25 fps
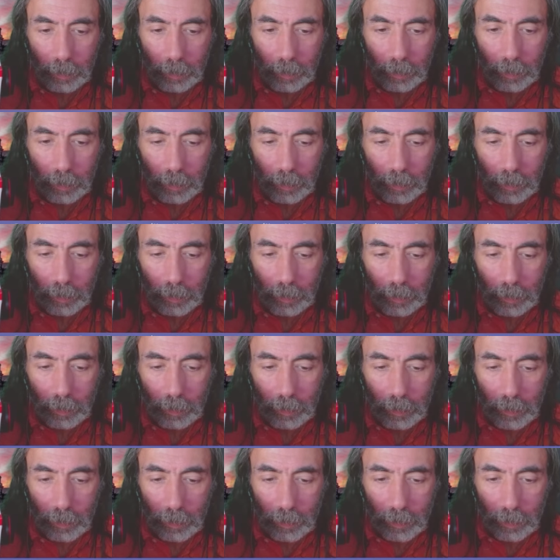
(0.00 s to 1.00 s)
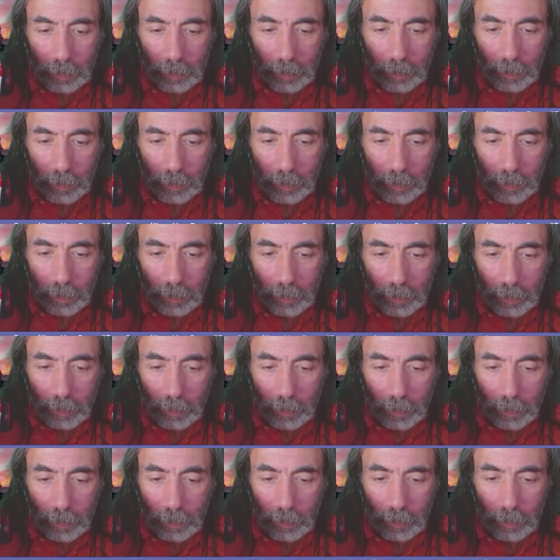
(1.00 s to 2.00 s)

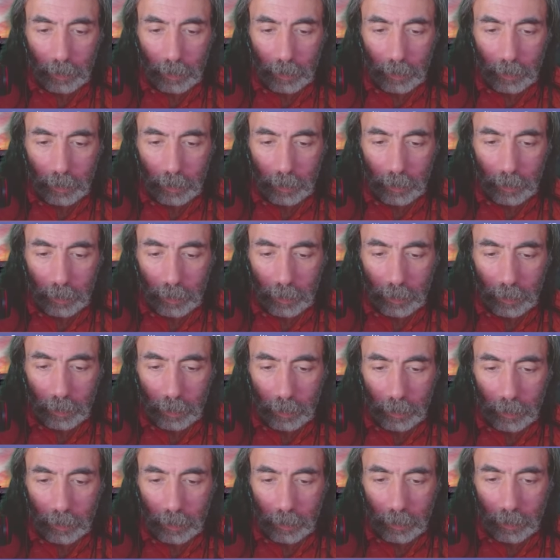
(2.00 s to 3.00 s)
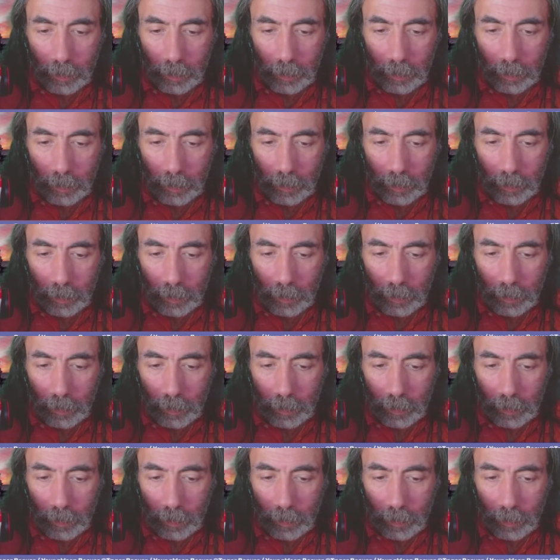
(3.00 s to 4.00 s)

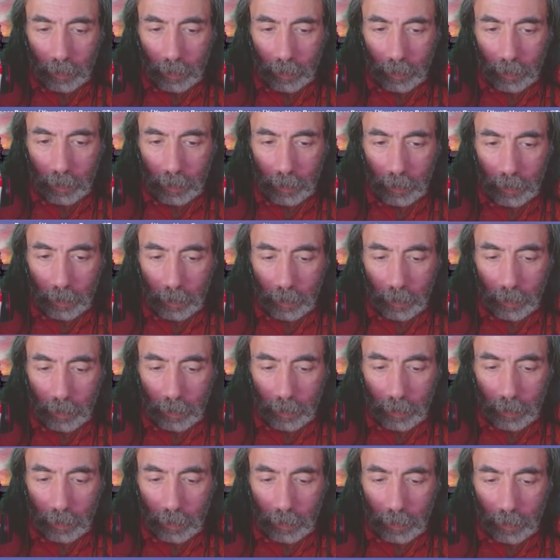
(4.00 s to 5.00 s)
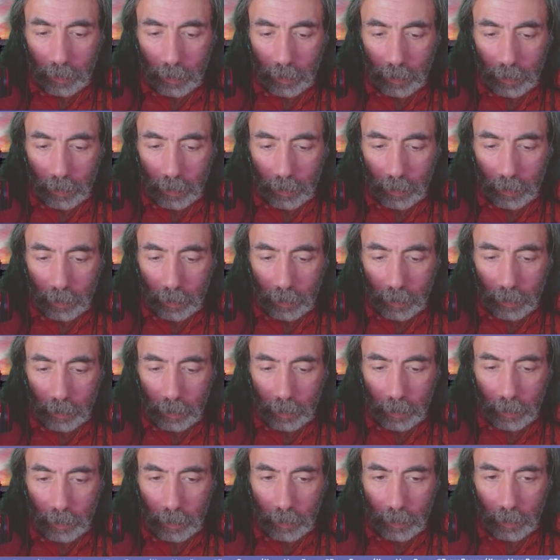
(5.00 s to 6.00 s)

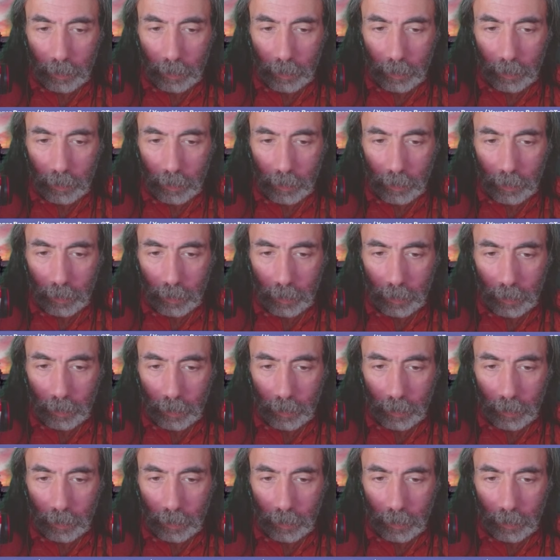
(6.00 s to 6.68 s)
This person isn't speaking.